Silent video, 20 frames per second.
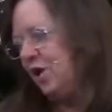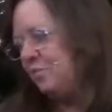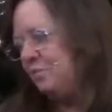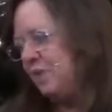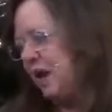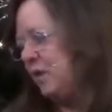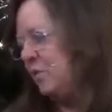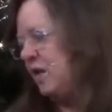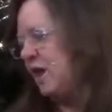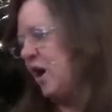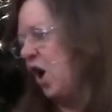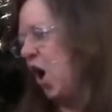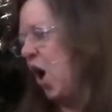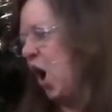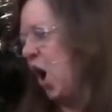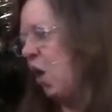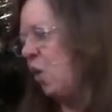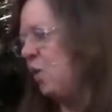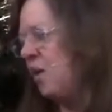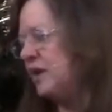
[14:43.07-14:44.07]
May we
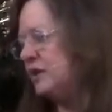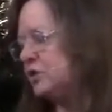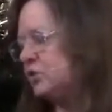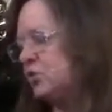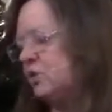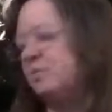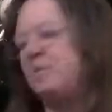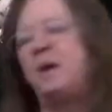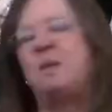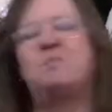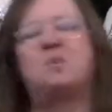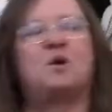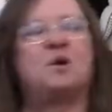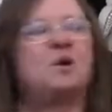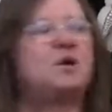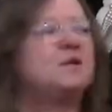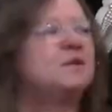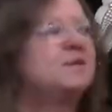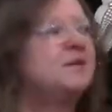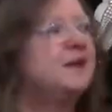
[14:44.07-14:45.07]
always
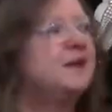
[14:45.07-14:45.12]
remember